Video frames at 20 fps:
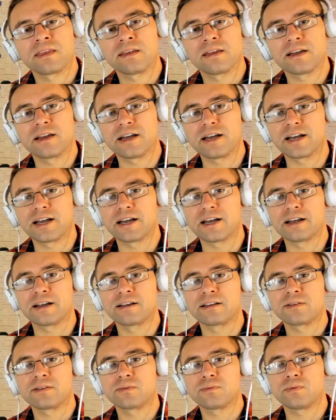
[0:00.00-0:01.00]

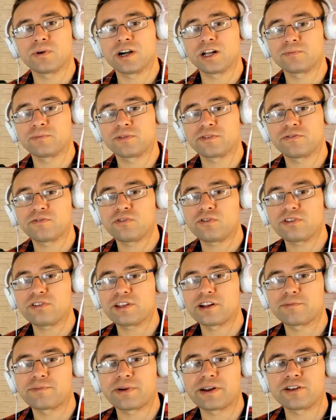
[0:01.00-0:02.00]
While before
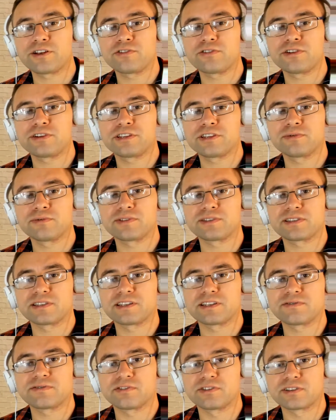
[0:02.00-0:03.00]
their priority was
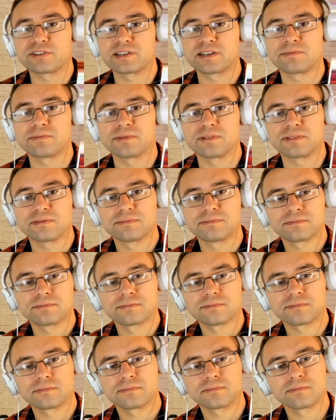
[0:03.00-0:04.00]
this, for example.
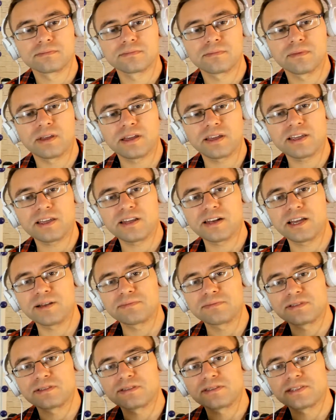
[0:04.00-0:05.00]
Again, I'm
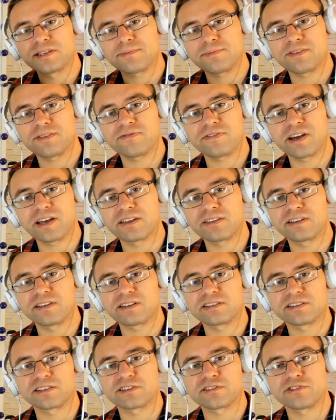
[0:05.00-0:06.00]
simplifying
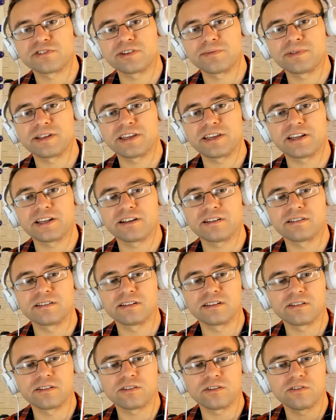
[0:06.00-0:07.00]
things extremely here,
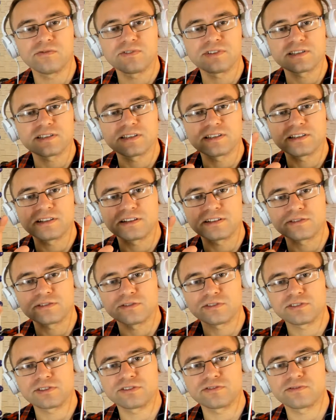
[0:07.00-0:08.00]
and obviously there's
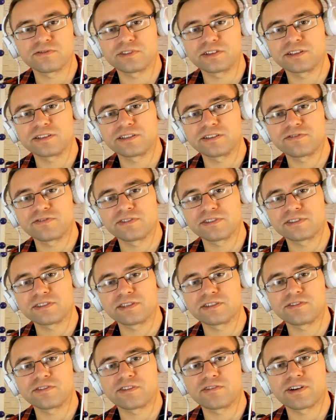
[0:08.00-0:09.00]
lots of difference
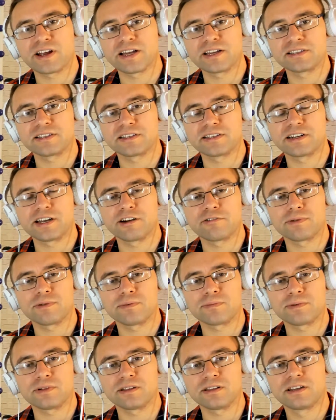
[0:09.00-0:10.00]
and variety in how
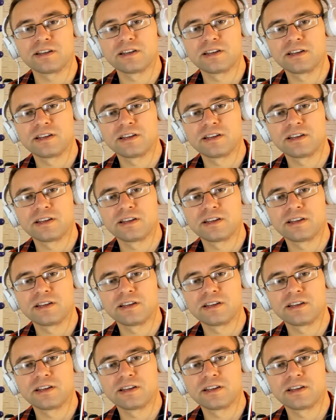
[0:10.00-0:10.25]
people